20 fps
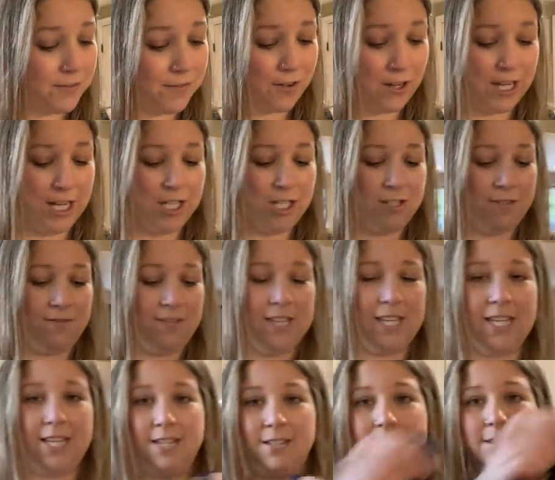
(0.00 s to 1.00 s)
for each of
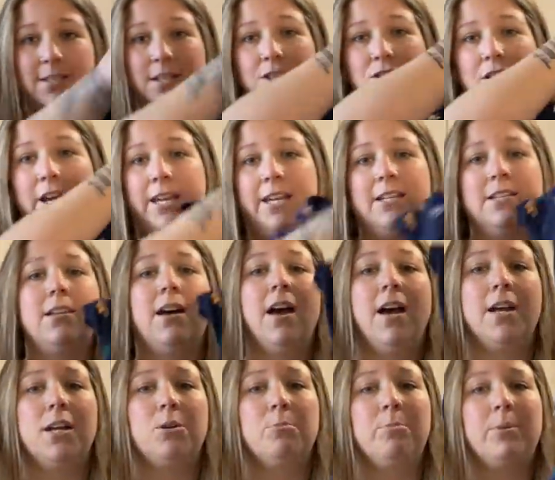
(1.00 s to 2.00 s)
these Giant
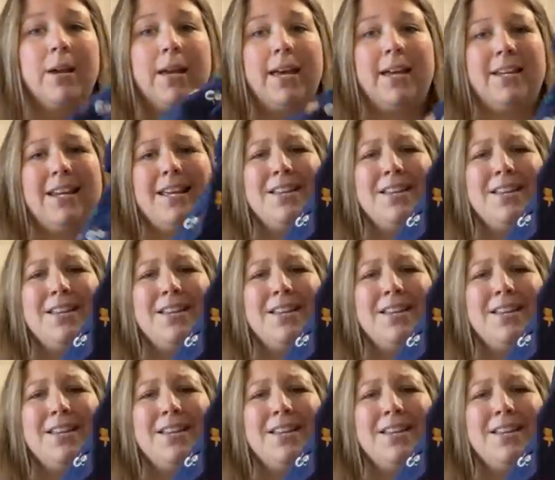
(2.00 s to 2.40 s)
Tiger brand.